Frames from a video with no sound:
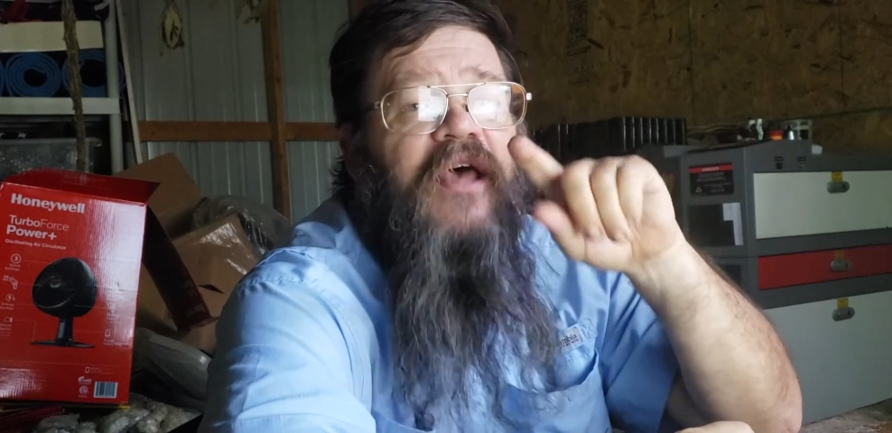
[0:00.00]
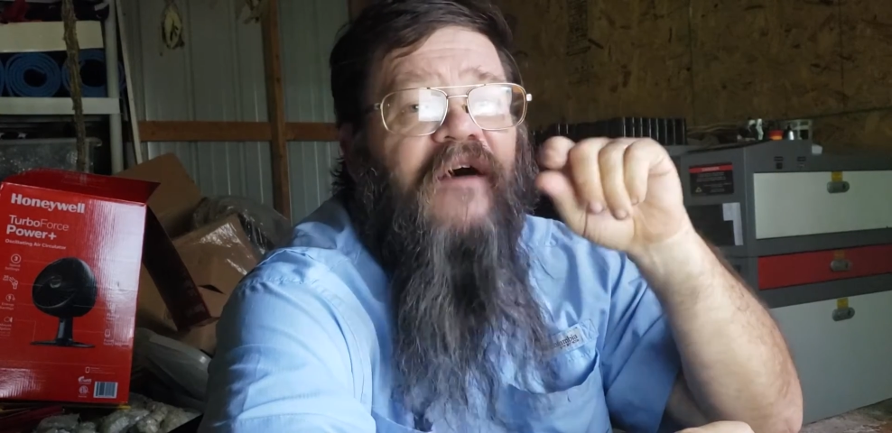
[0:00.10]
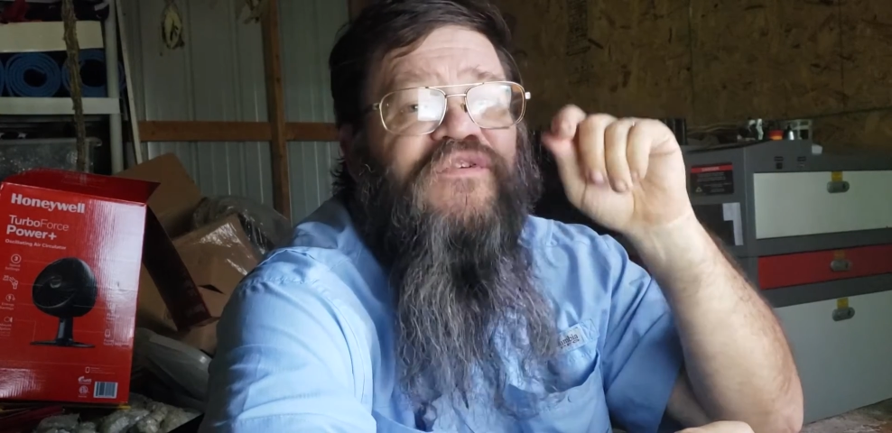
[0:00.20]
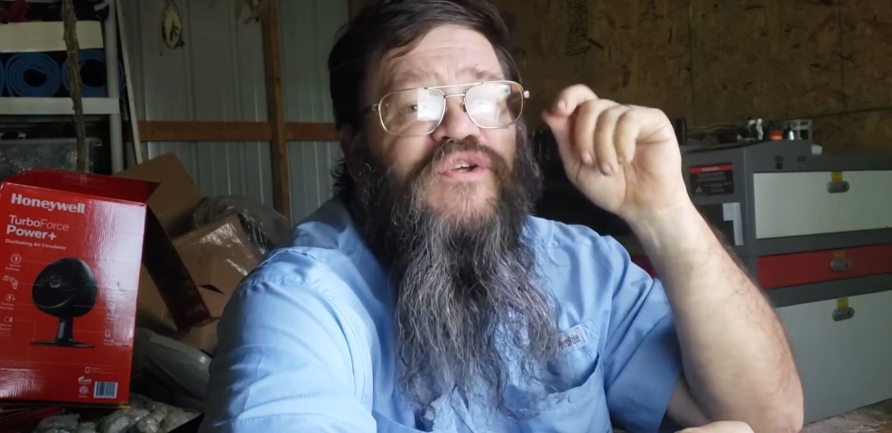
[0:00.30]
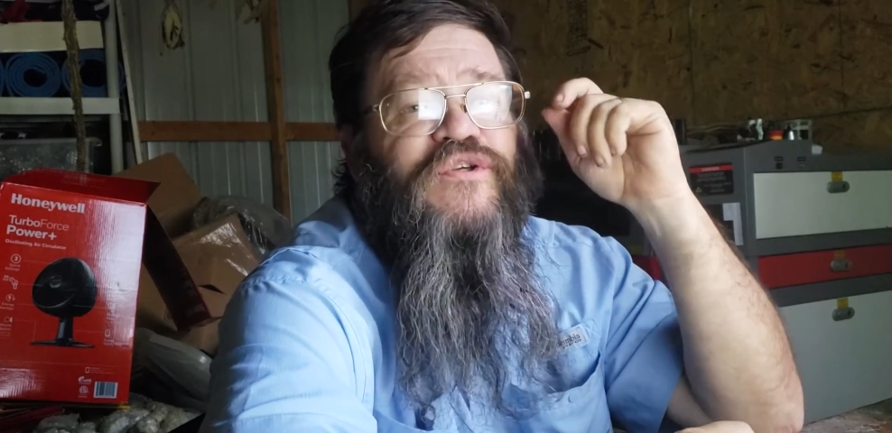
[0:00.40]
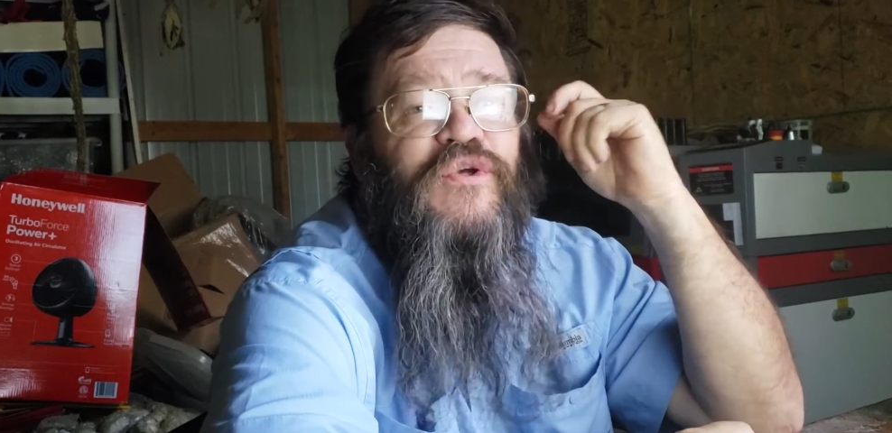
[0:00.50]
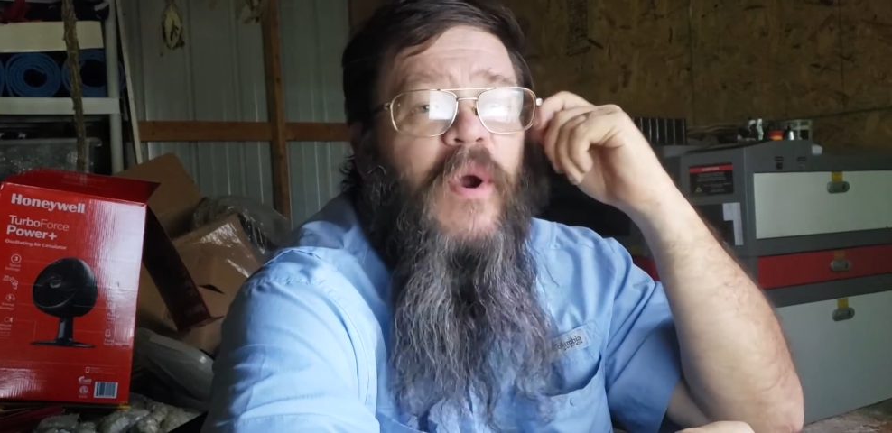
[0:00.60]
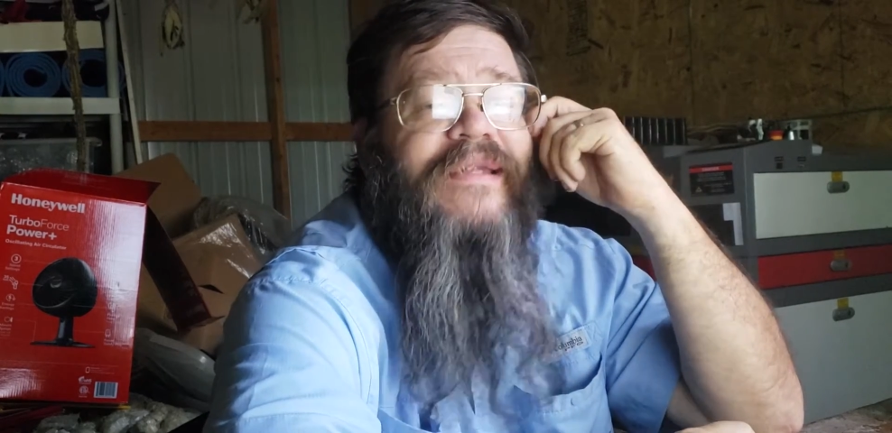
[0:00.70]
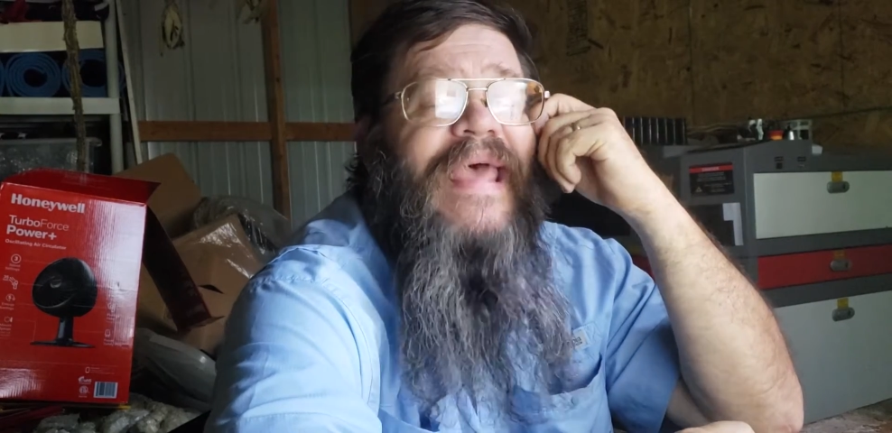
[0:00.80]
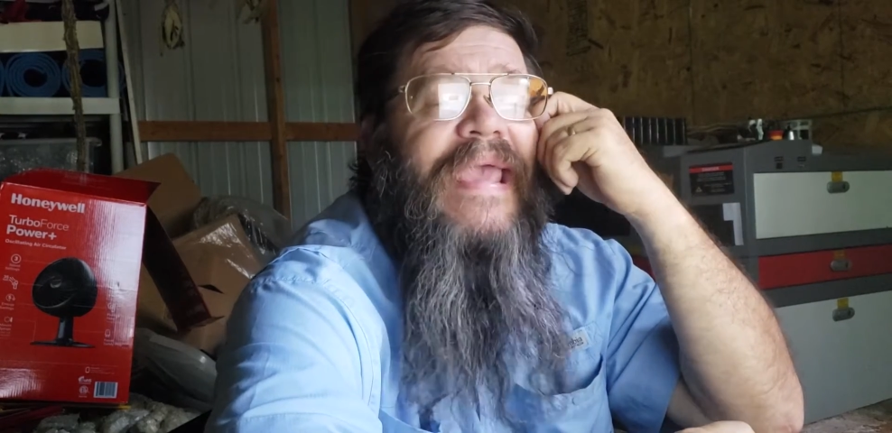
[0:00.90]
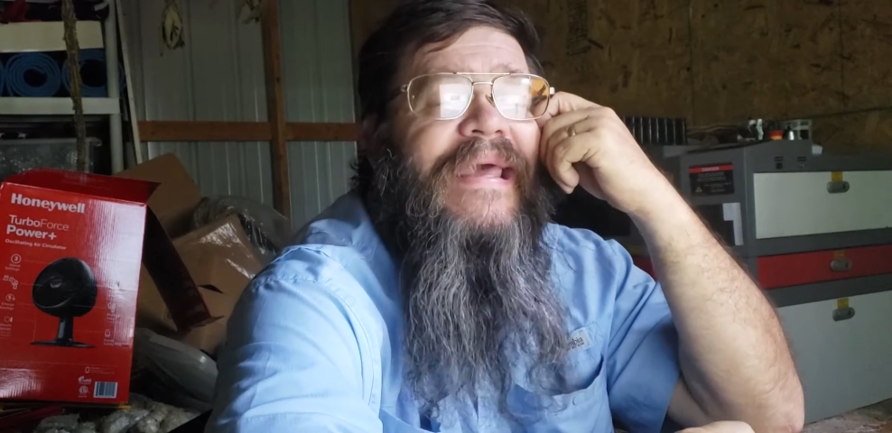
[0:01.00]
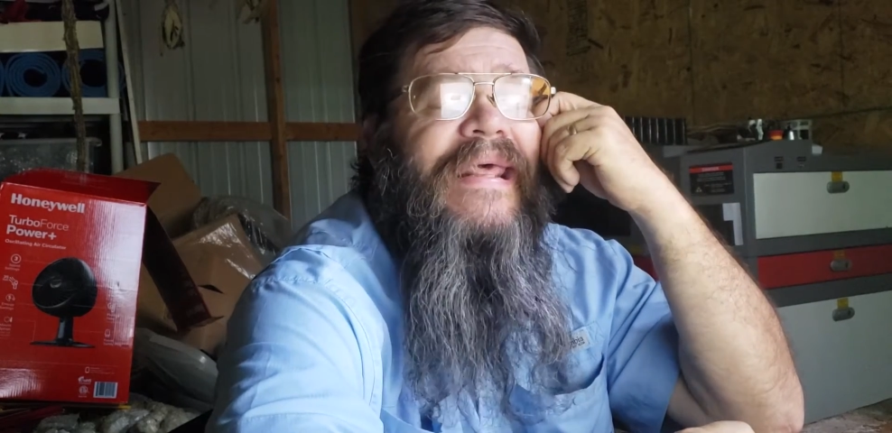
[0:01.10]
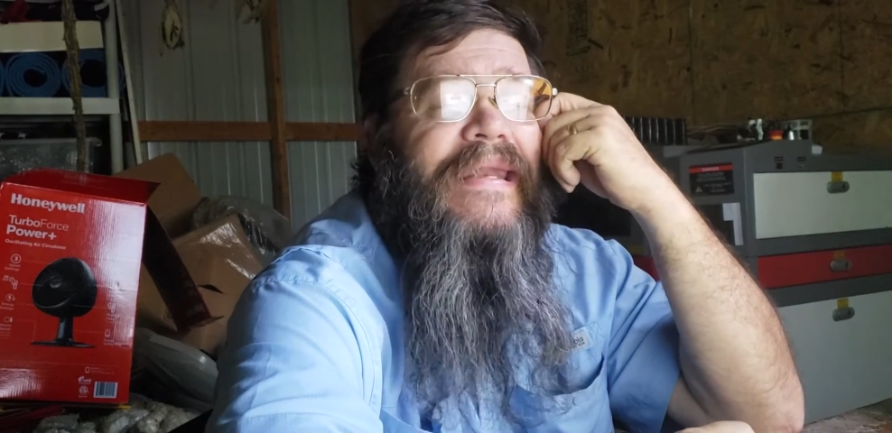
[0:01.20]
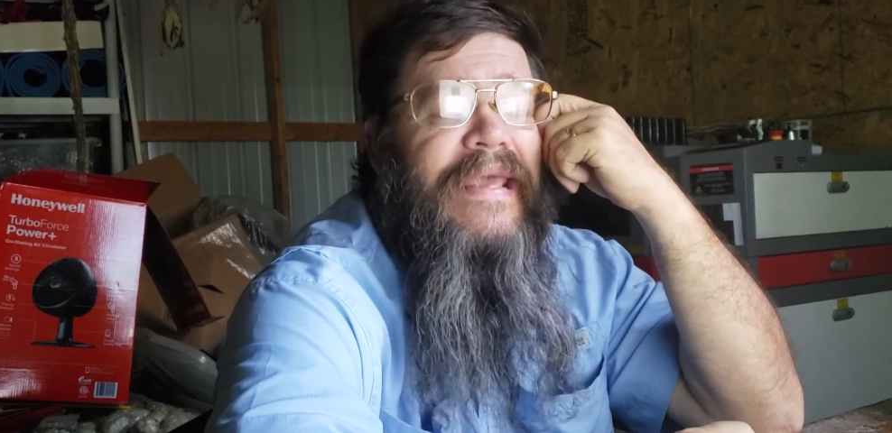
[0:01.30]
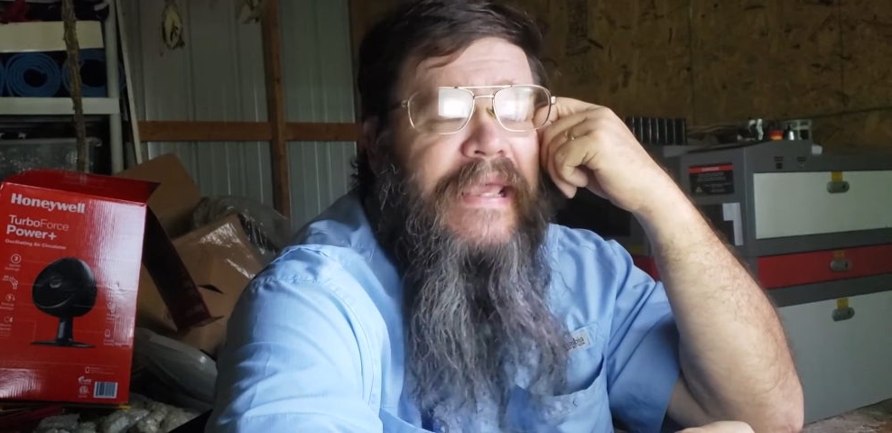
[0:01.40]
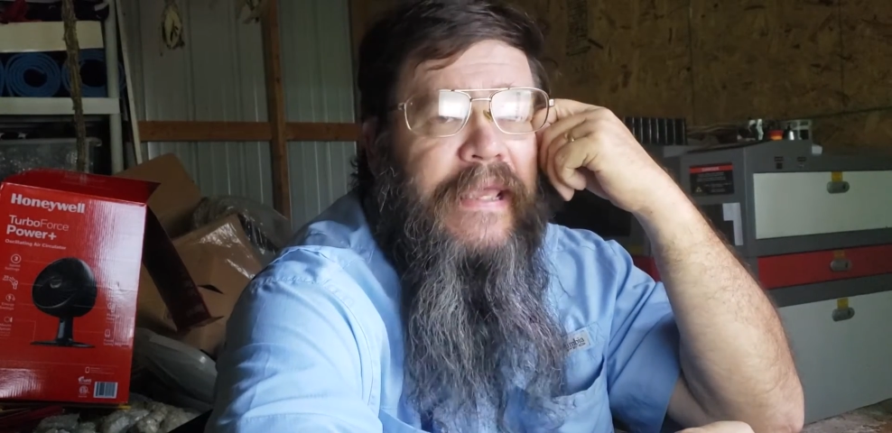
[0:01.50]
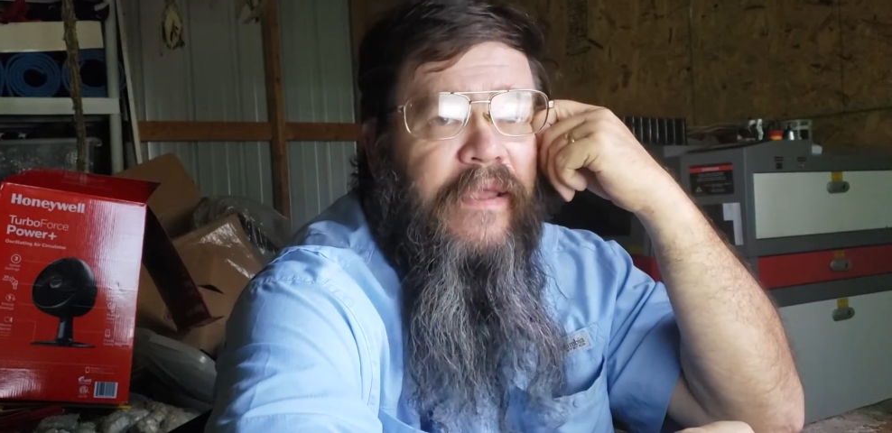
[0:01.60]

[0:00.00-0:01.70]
officers who are taking a knee